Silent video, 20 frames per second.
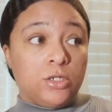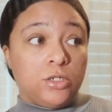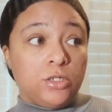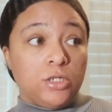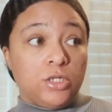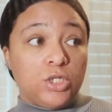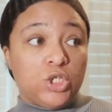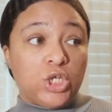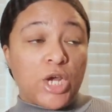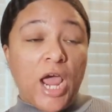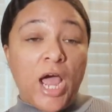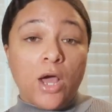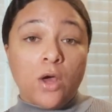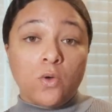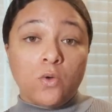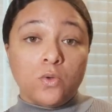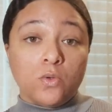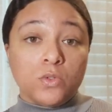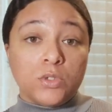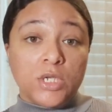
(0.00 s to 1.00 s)
the
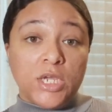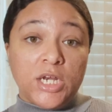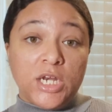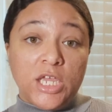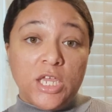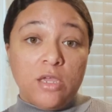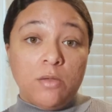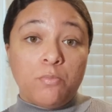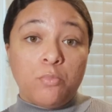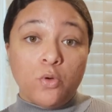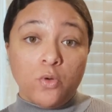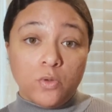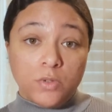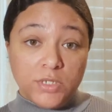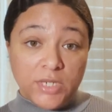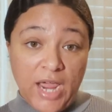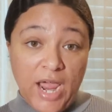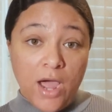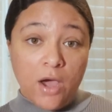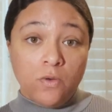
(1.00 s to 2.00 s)
shackles and he pulled
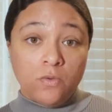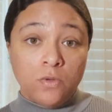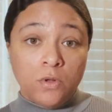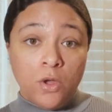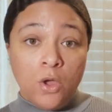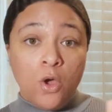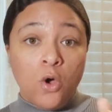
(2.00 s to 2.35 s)
down